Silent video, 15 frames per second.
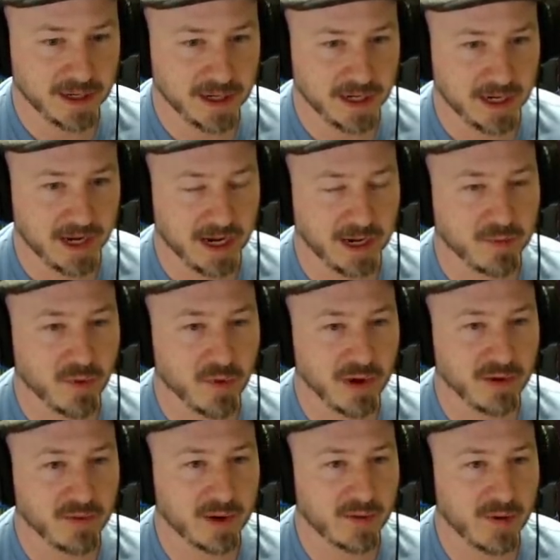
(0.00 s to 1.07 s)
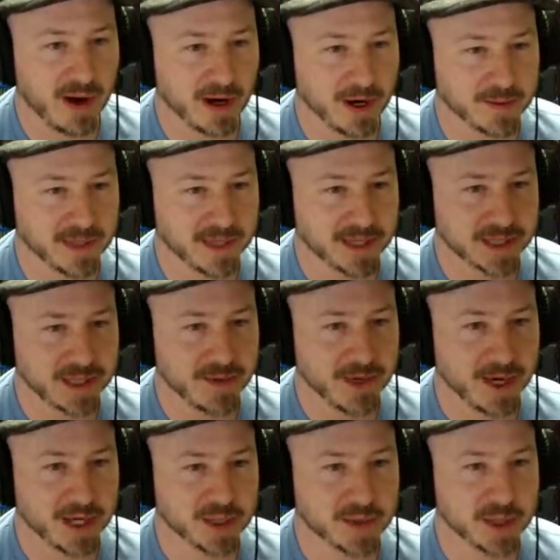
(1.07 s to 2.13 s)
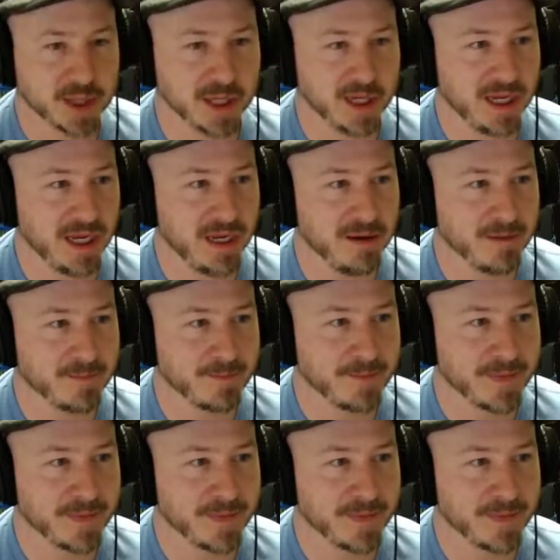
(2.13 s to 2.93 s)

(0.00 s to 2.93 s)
And at any point, we can walk up to that same ostrich, hit E,